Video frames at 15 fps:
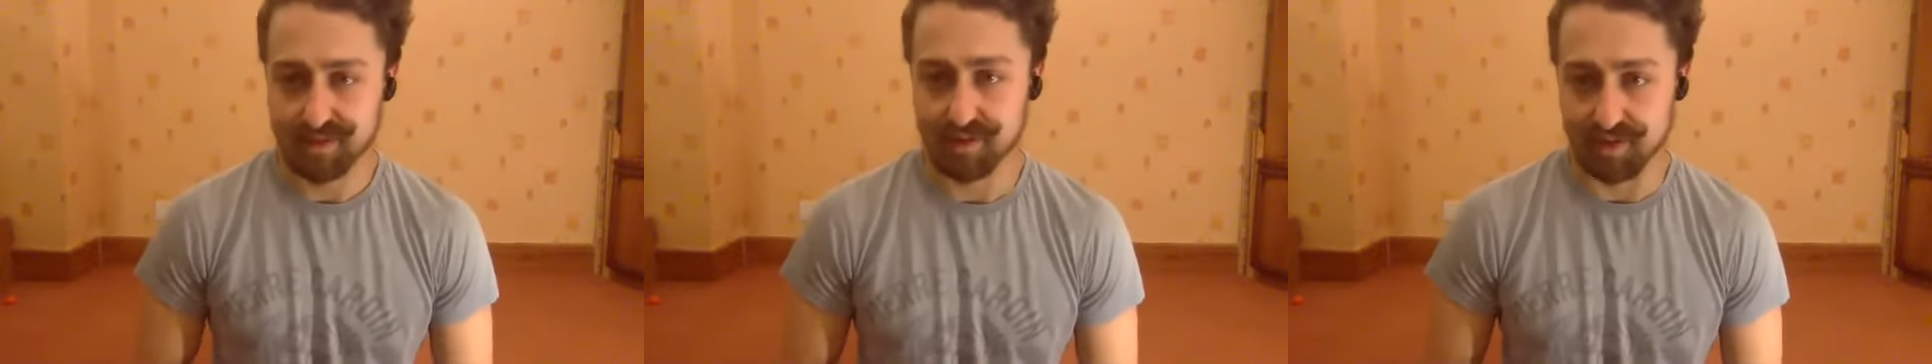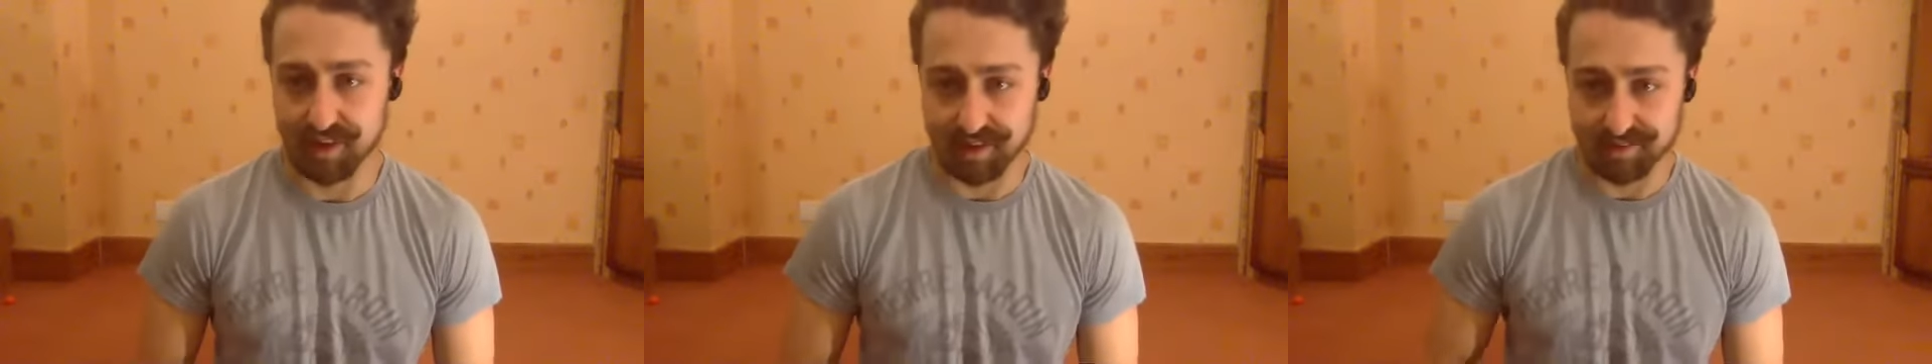
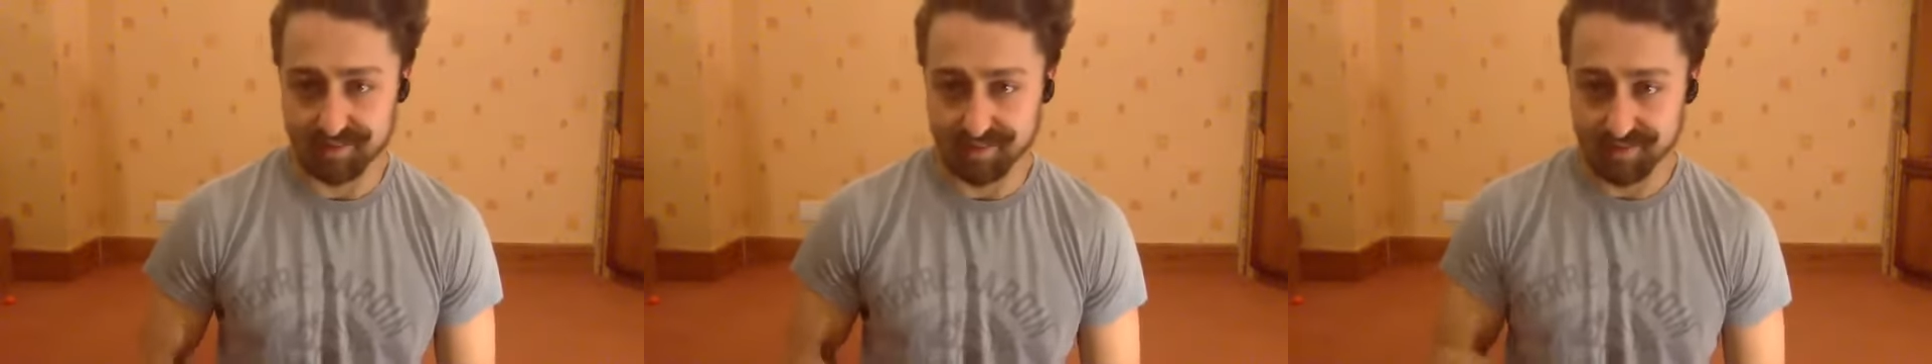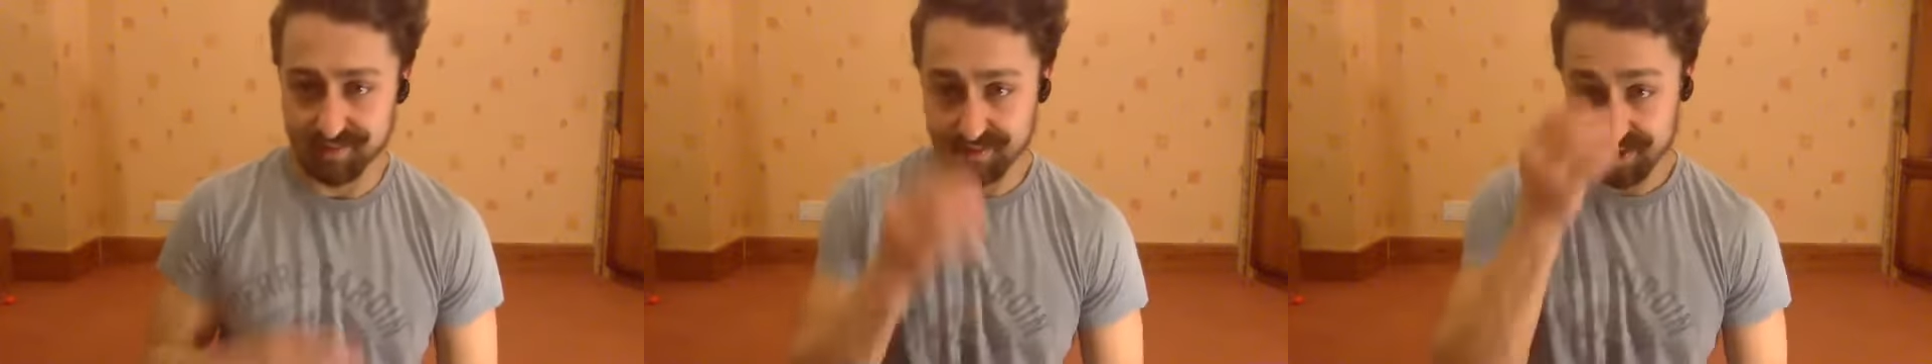3,
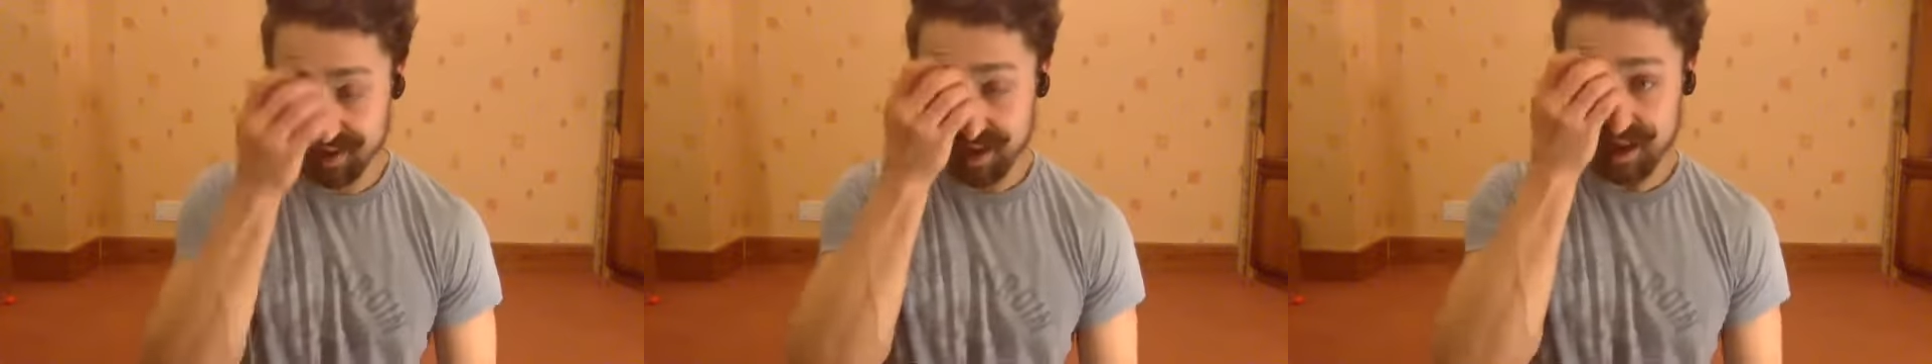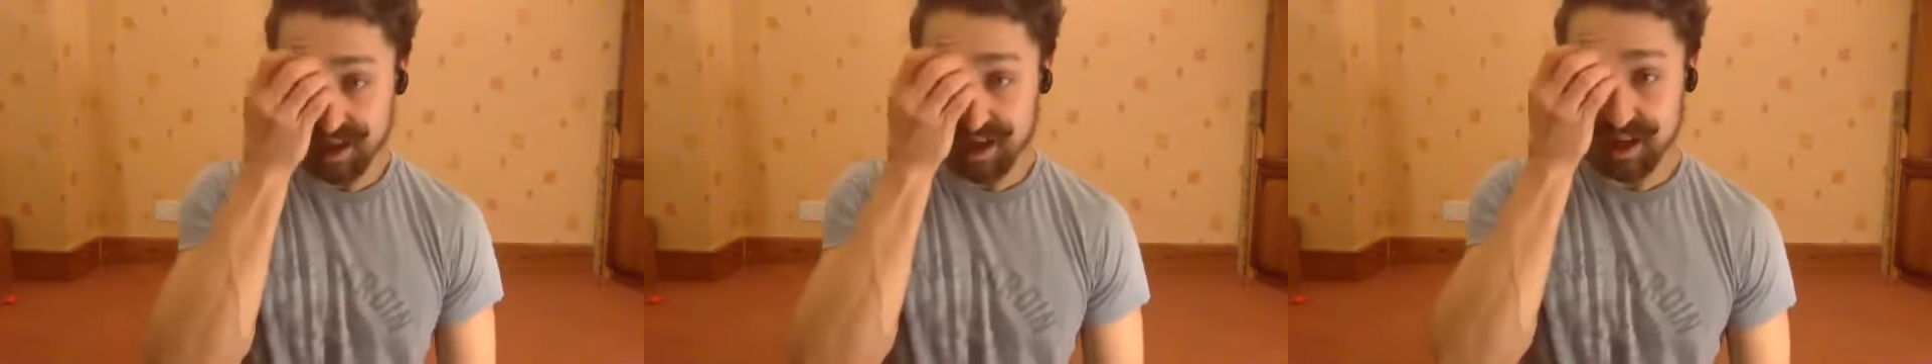
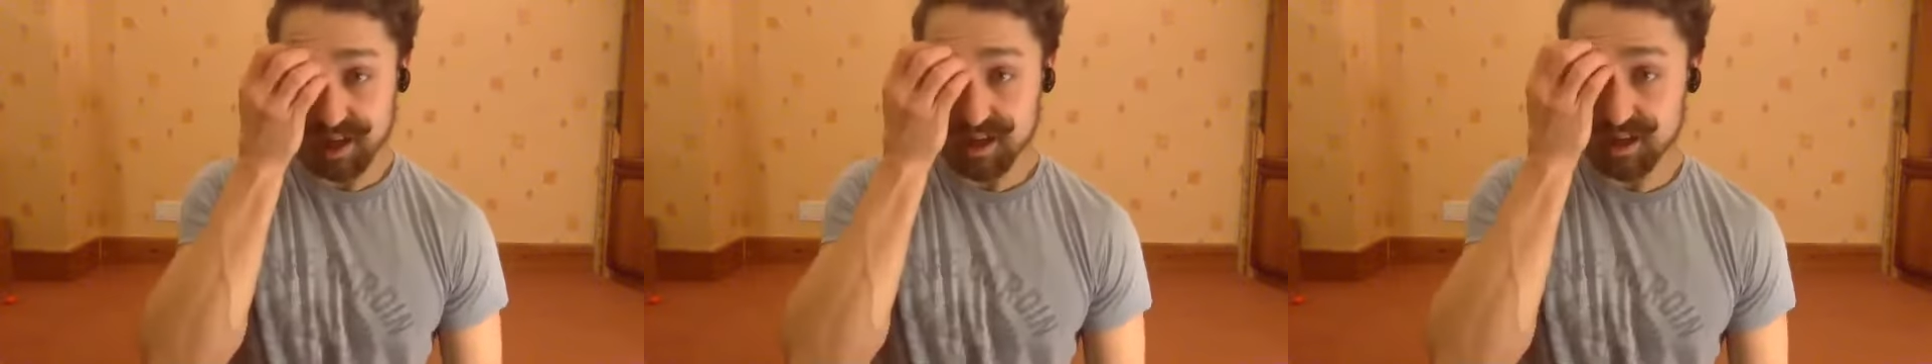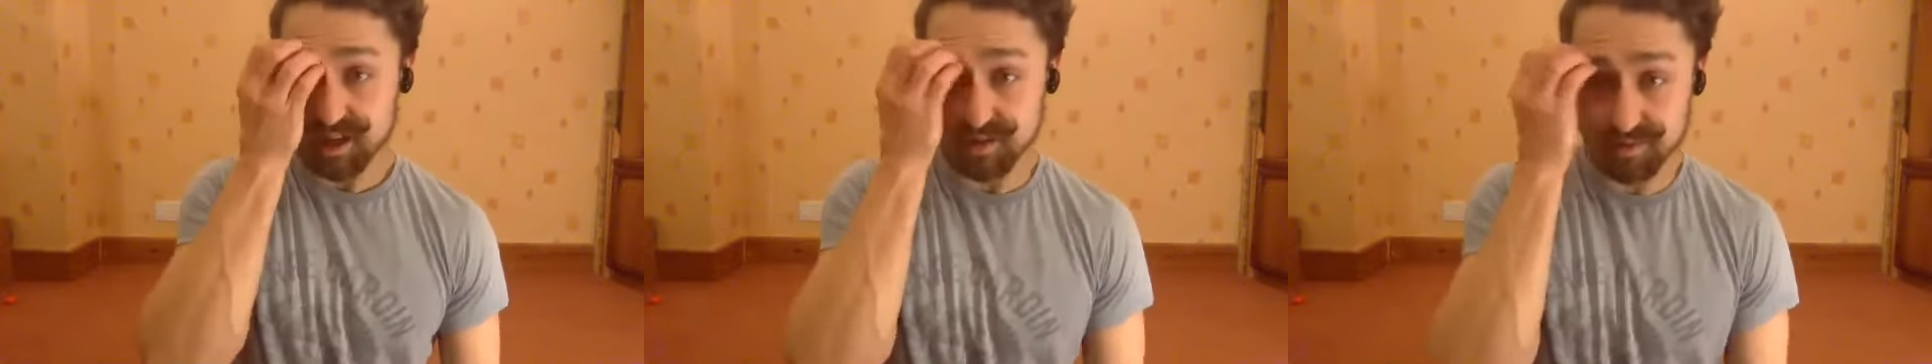
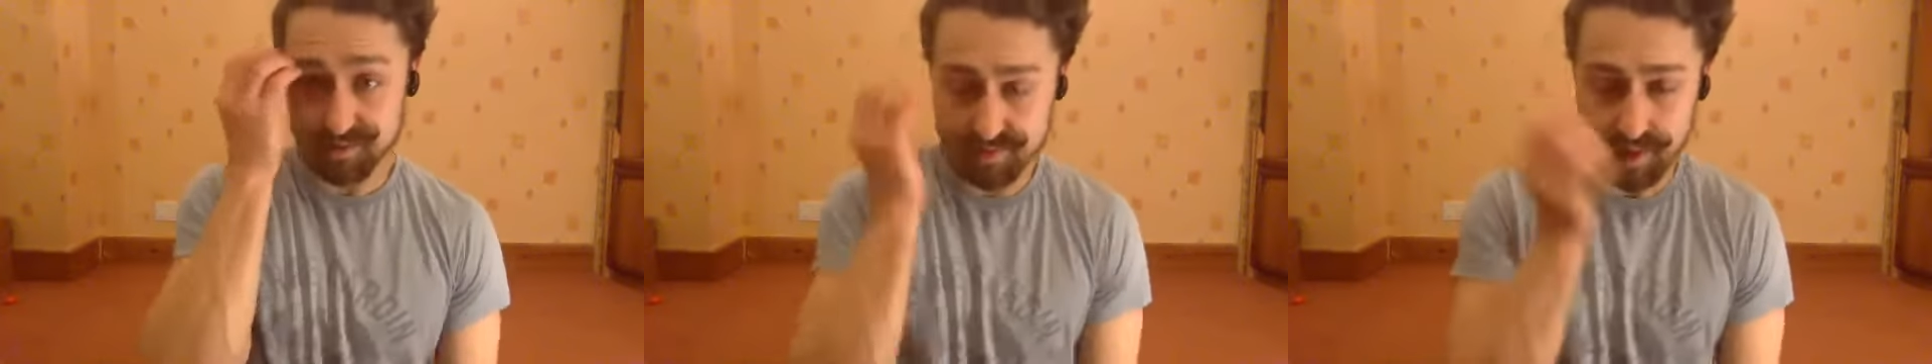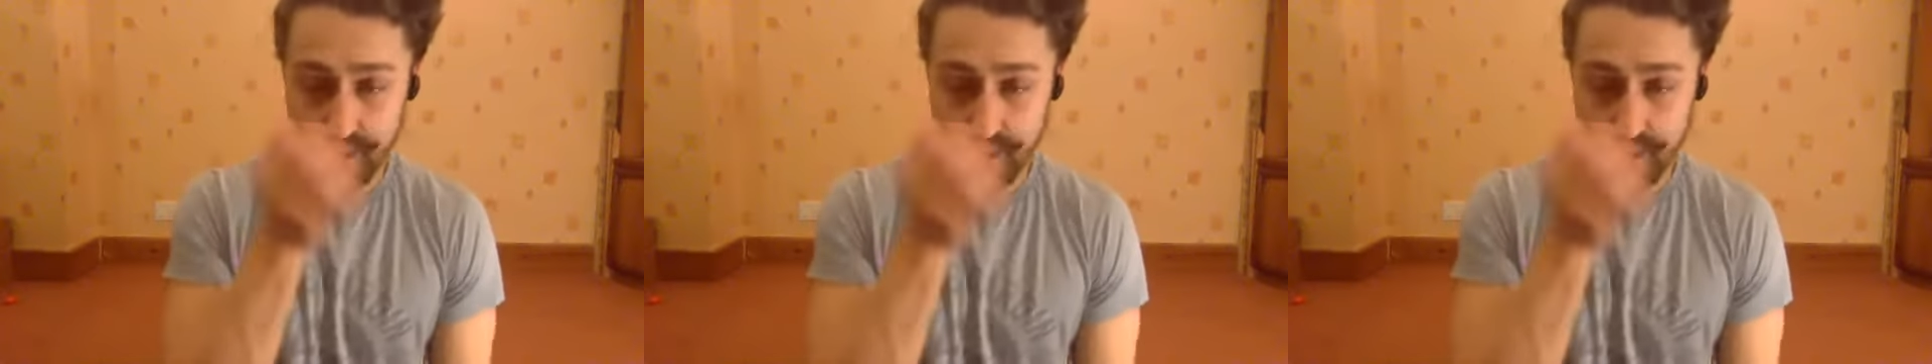2,